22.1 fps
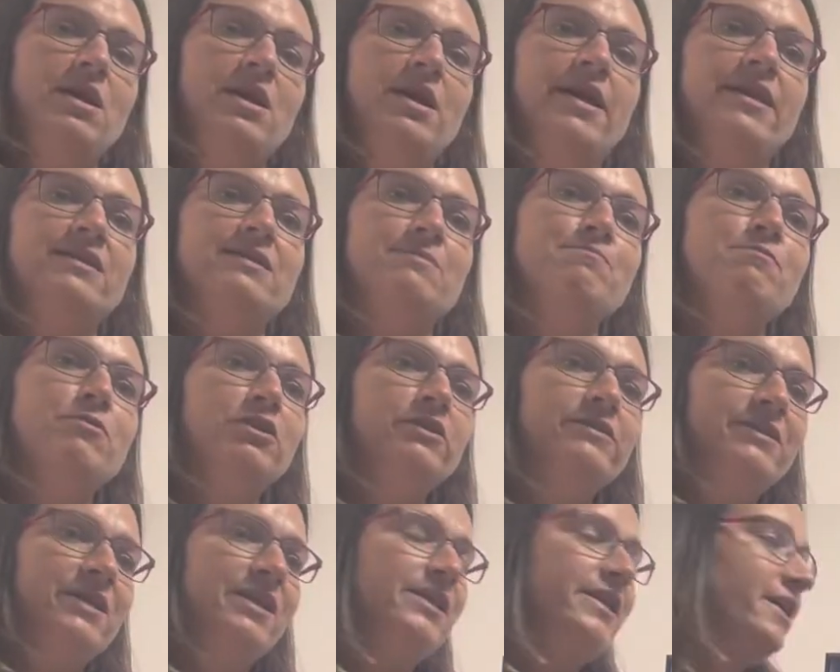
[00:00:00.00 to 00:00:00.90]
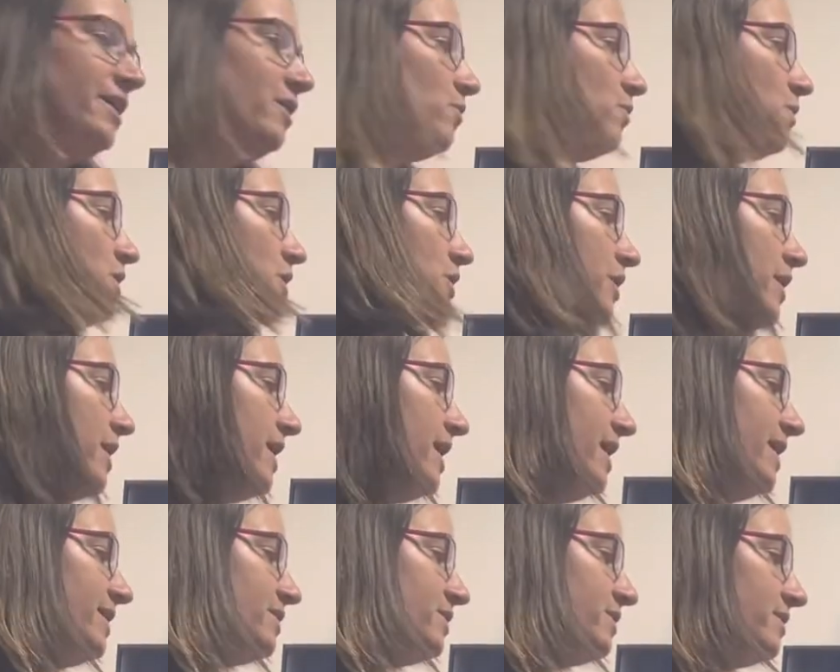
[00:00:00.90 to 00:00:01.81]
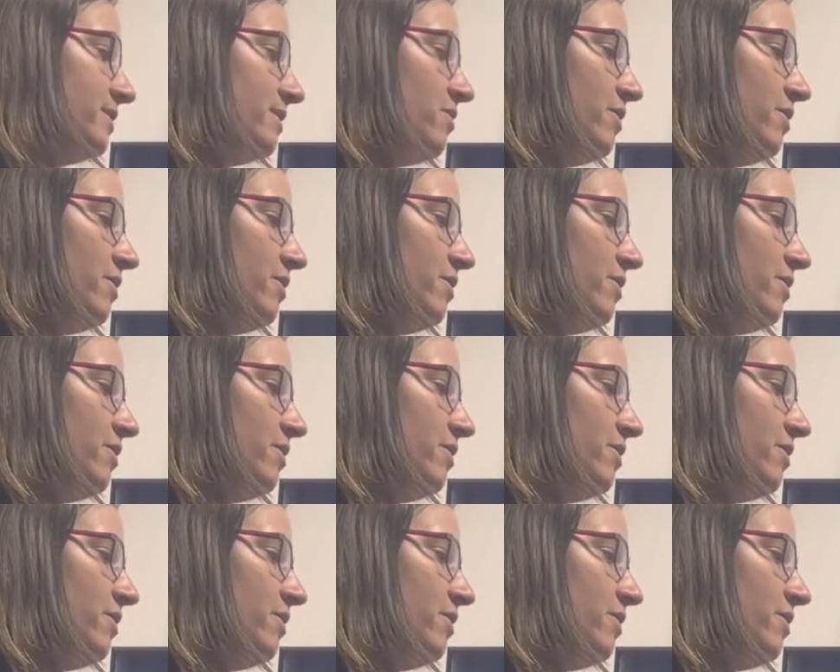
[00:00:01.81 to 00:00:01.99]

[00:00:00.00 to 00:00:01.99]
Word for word: It's multilingual, it's,